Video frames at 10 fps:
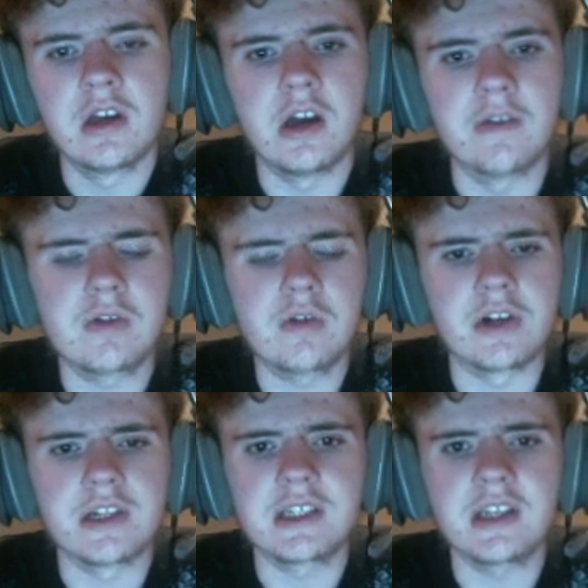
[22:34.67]
Of
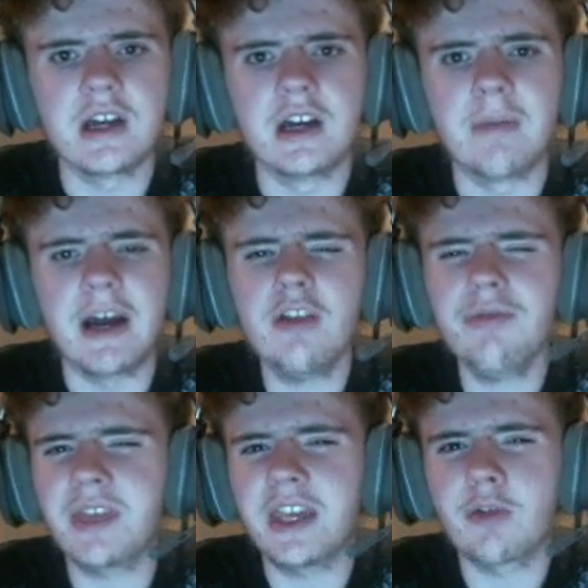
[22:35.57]
course, I don't
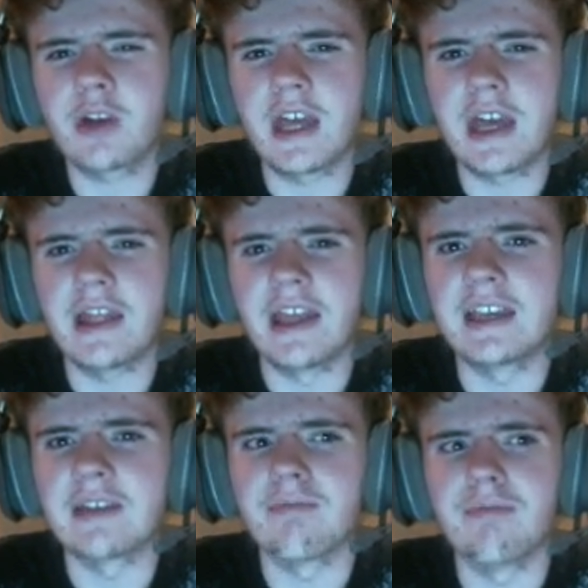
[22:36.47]
think we're gonna
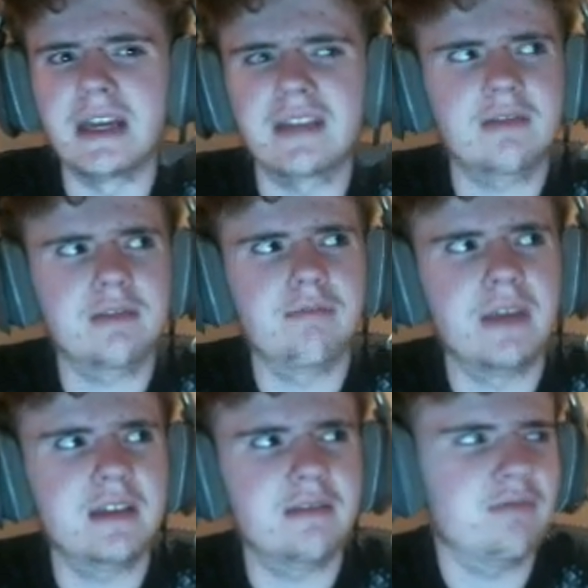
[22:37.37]
like make
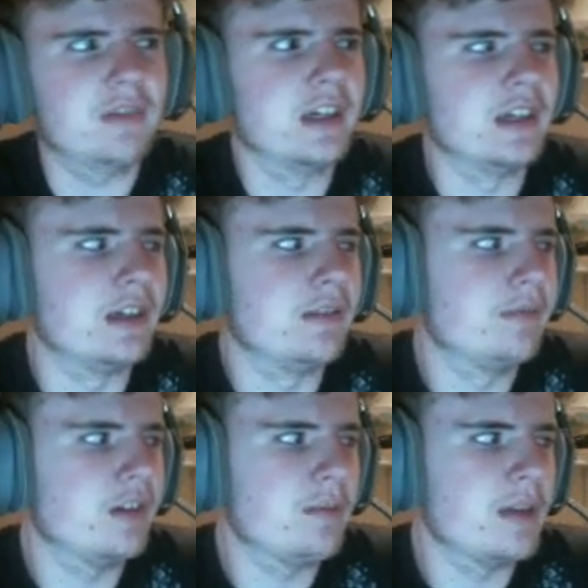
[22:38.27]

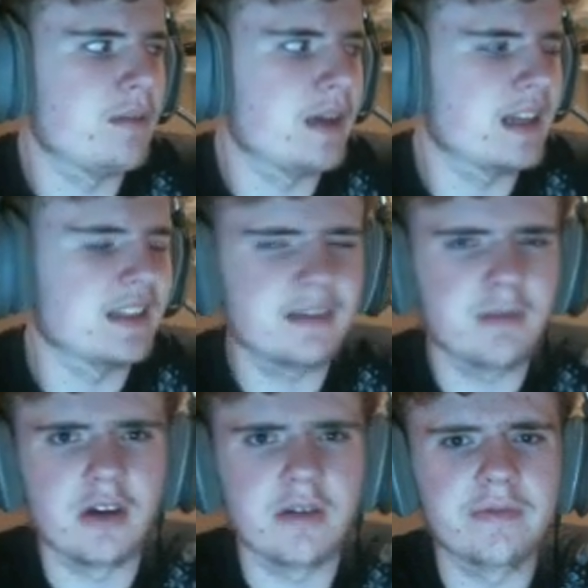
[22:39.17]
there'll be a mechanism
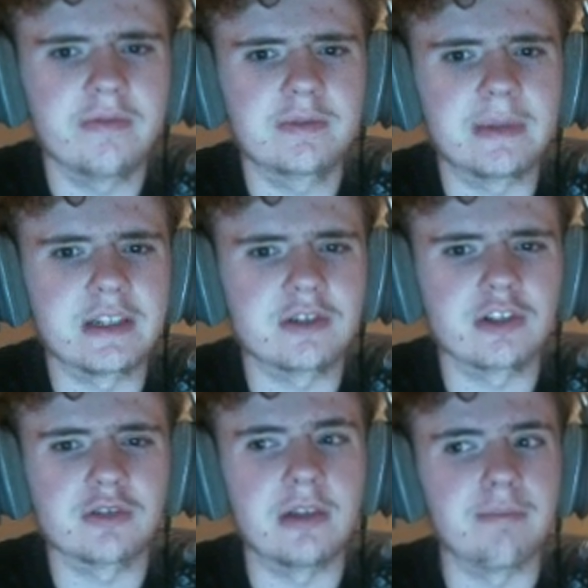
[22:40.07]
of
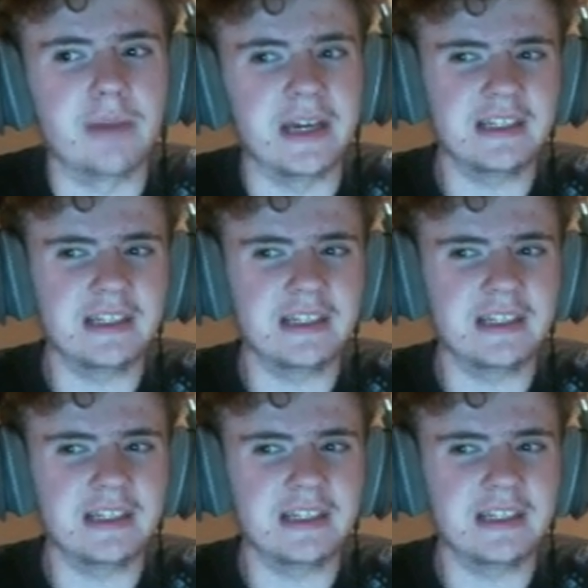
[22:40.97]
Spinosaurus when it bites